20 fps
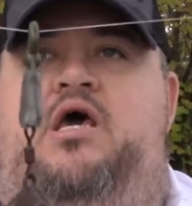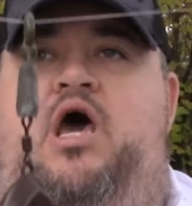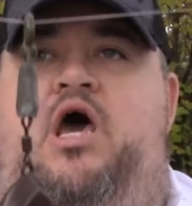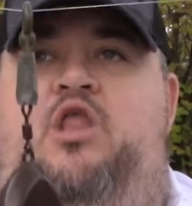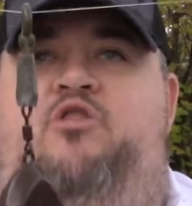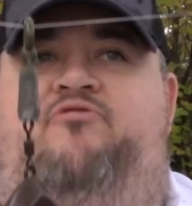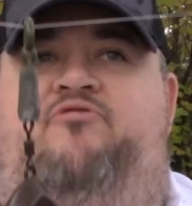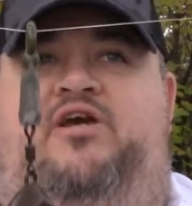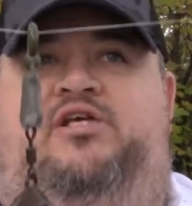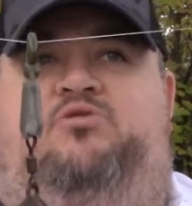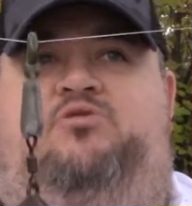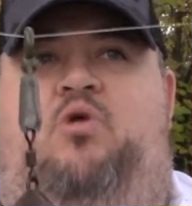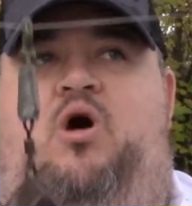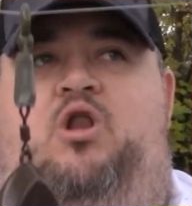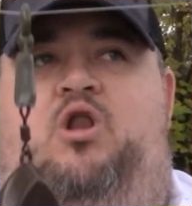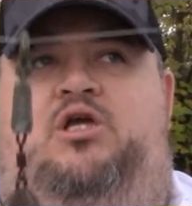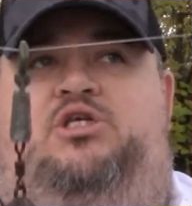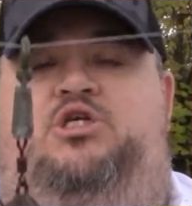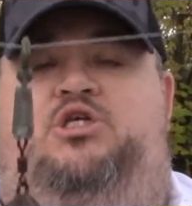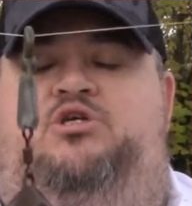And the reason why I
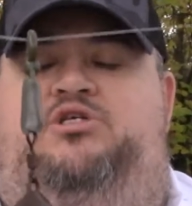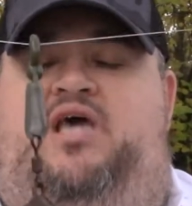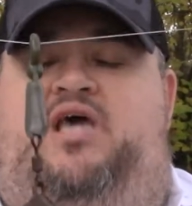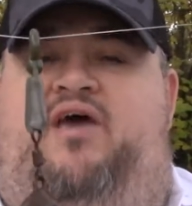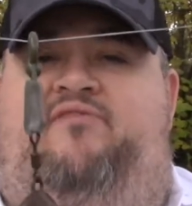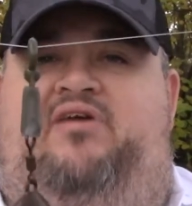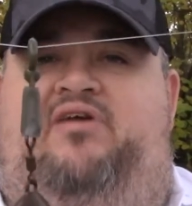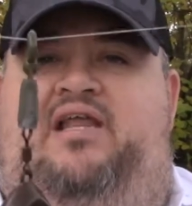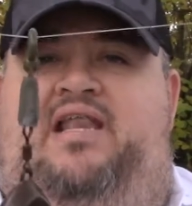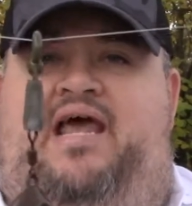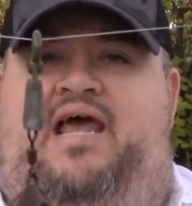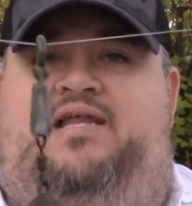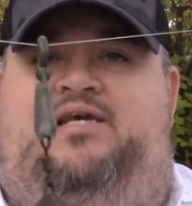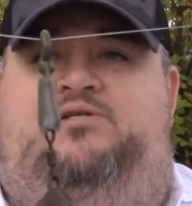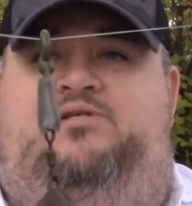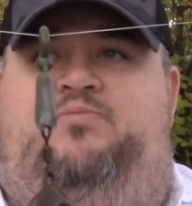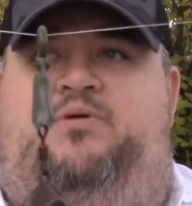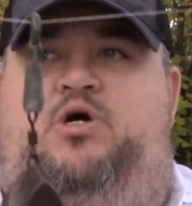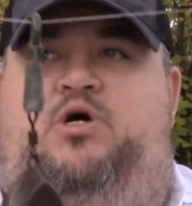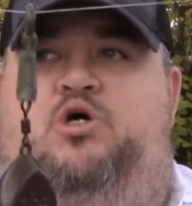like to use a heavier lead is
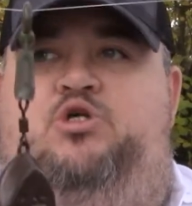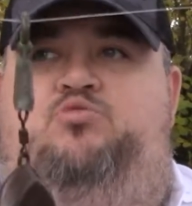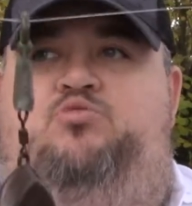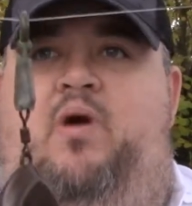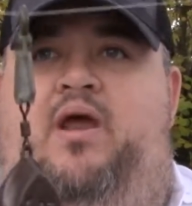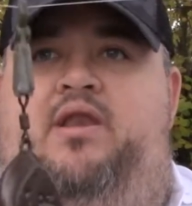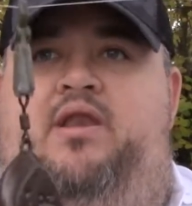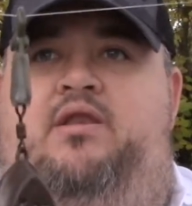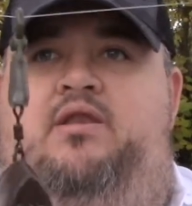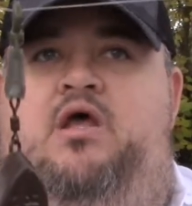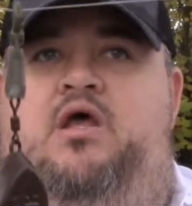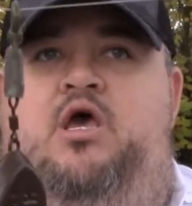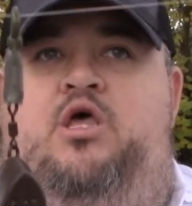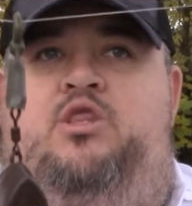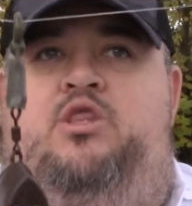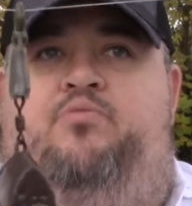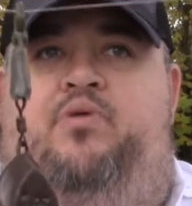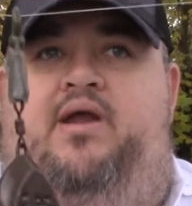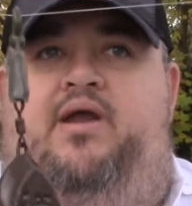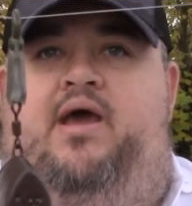because when
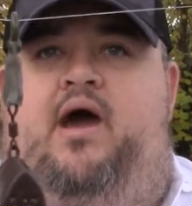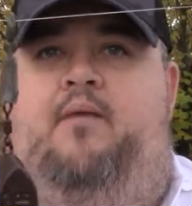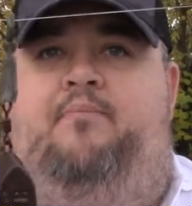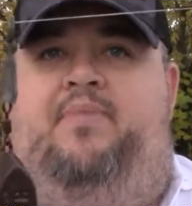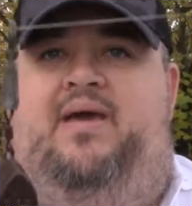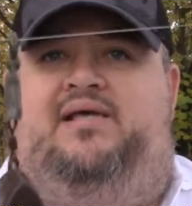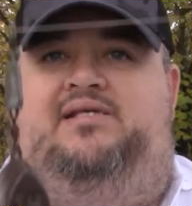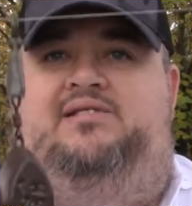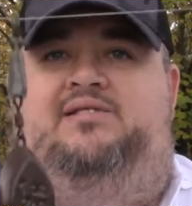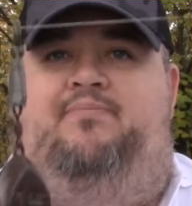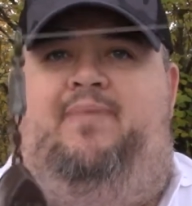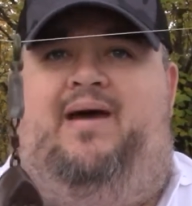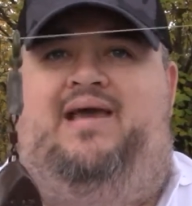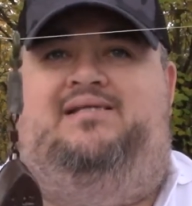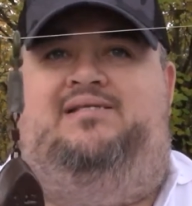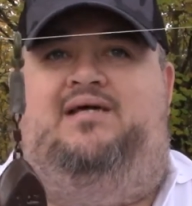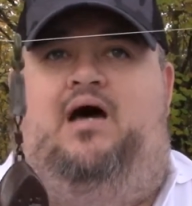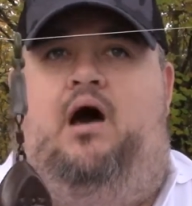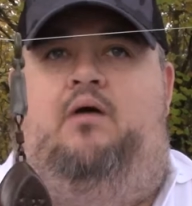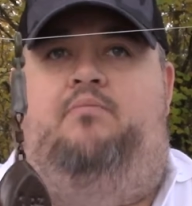the predator picks the
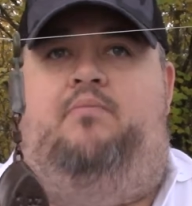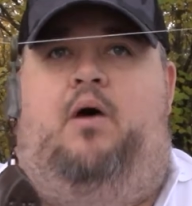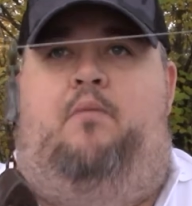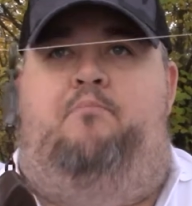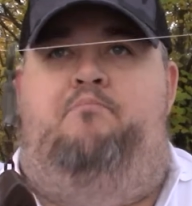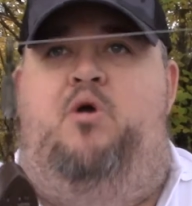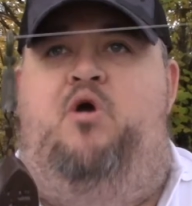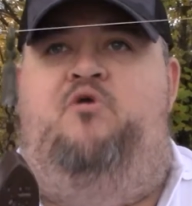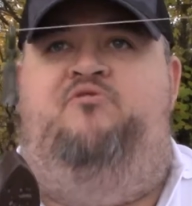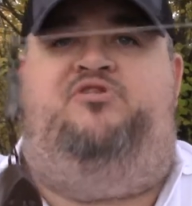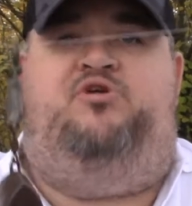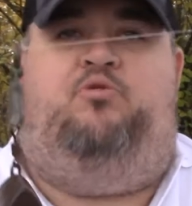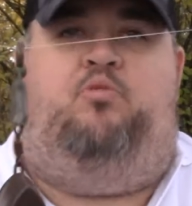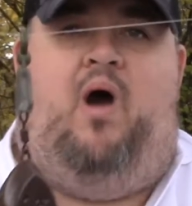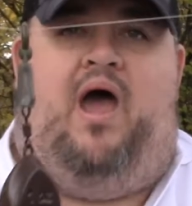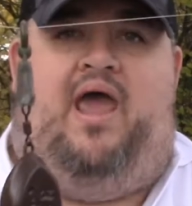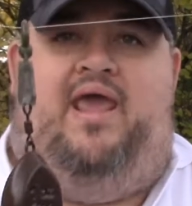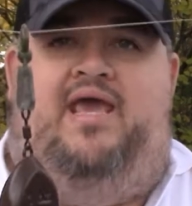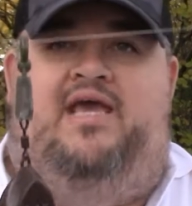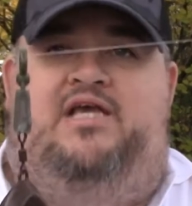bait up and moves
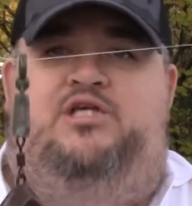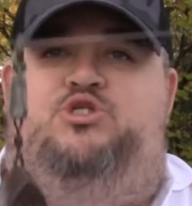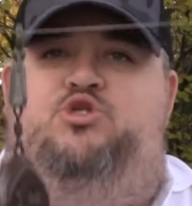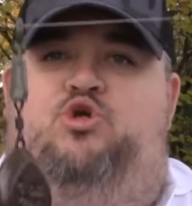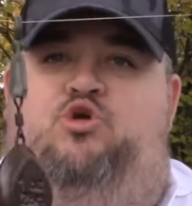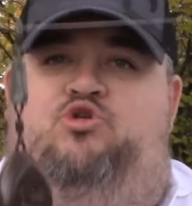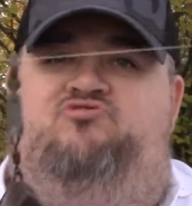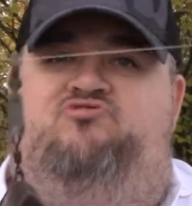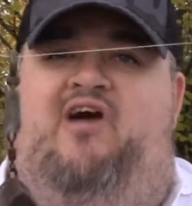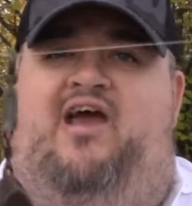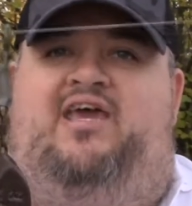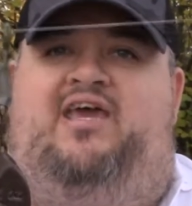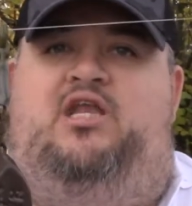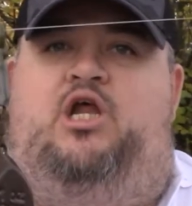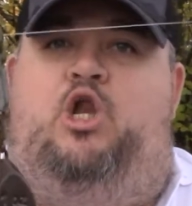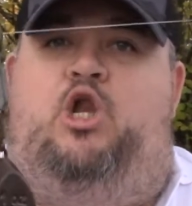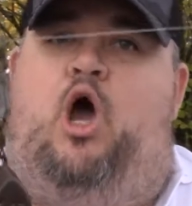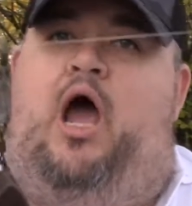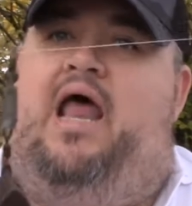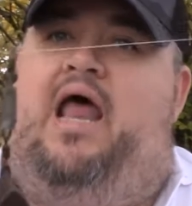away, it's not dragging a
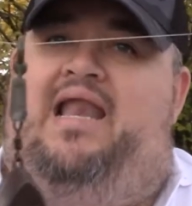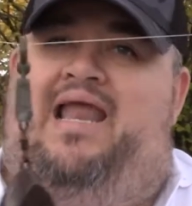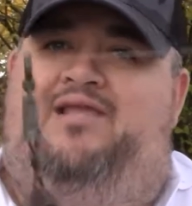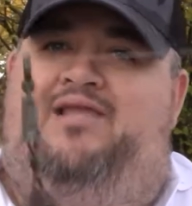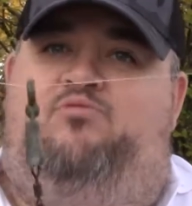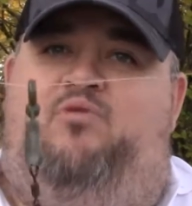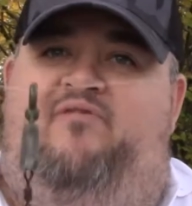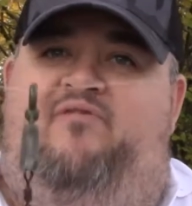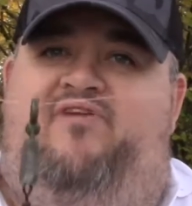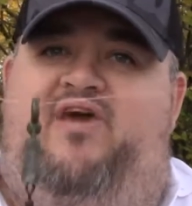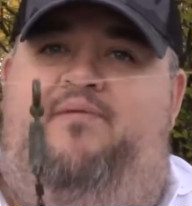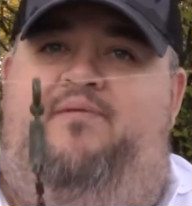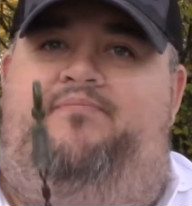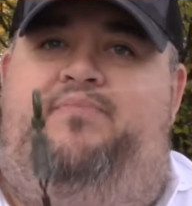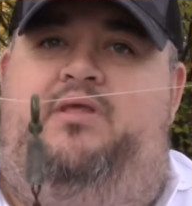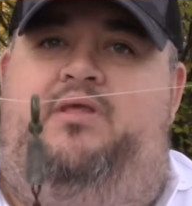lighter lead with it.